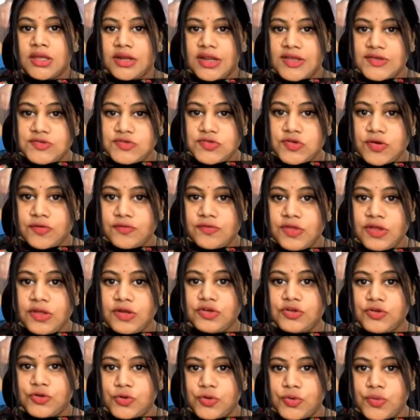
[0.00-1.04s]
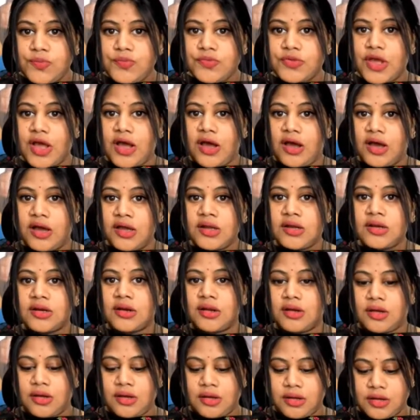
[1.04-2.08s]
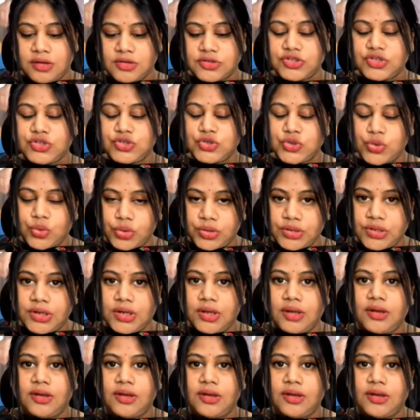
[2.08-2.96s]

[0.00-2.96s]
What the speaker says: Rest of the tubes are stored.